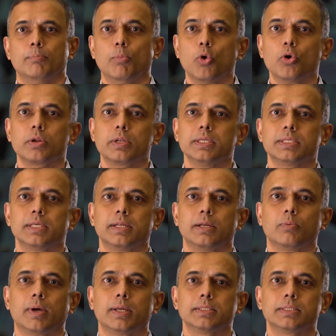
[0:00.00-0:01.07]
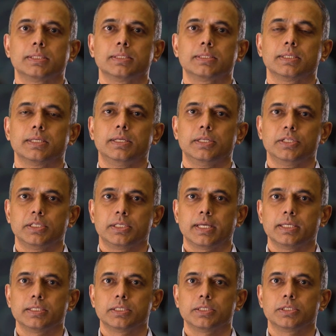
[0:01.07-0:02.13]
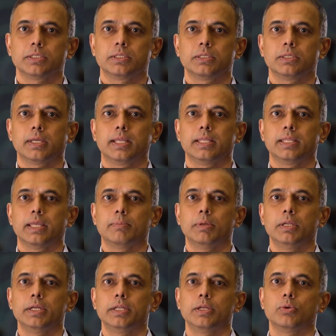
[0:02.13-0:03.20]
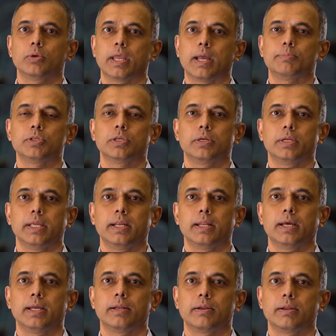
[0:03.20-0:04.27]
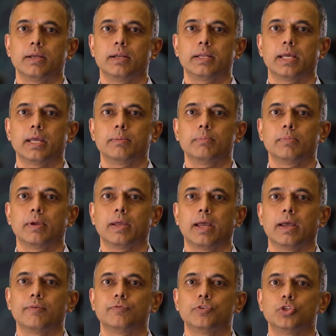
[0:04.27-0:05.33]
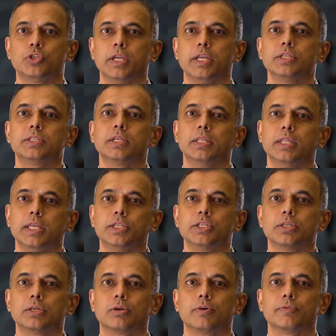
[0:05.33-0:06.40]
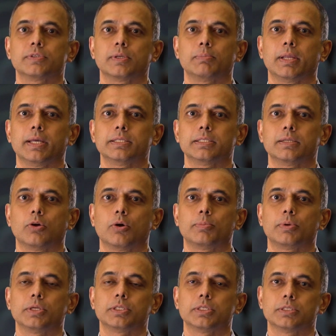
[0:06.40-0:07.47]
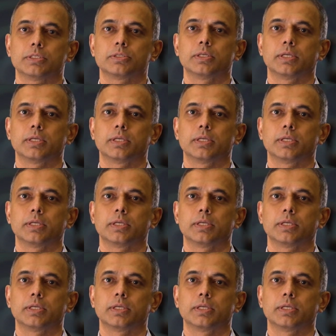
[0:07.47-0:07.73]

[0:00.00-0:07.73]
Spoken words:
More recent advances in digitization and the ability to capture data in real time have changed the nature of supply chain operations